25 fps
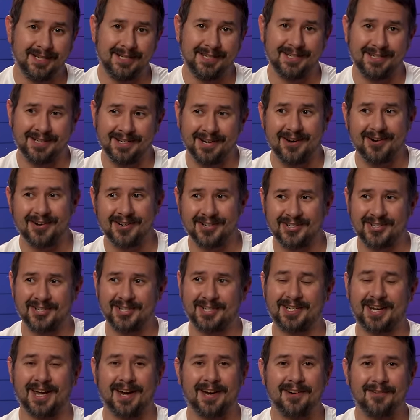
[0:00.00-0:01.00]
You know, it's
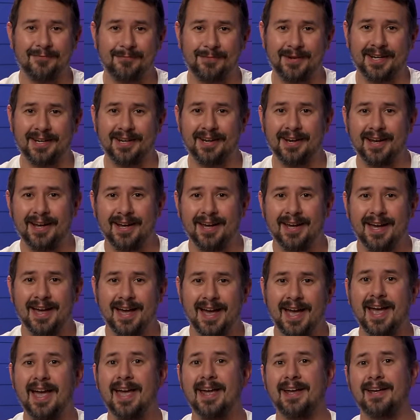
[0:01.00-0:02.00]
just kind of been
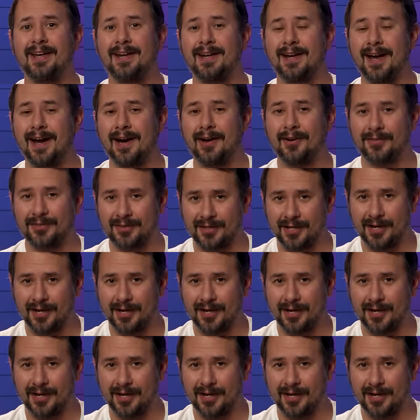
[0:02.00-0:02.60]
hanging out